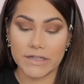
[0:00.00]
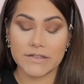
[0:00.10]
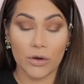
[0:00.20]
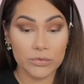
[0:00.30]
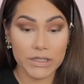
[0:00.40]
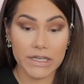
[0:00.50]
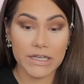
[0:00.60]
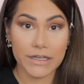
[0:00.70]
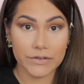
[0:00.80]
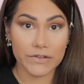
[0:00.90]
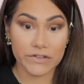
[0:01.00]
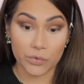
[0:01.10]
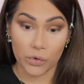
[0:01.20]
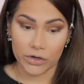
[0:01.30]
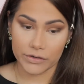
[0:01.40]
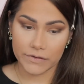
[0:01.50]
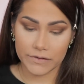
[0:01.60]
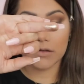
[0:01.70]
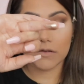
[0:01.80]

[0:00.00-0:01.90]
It's only in stores.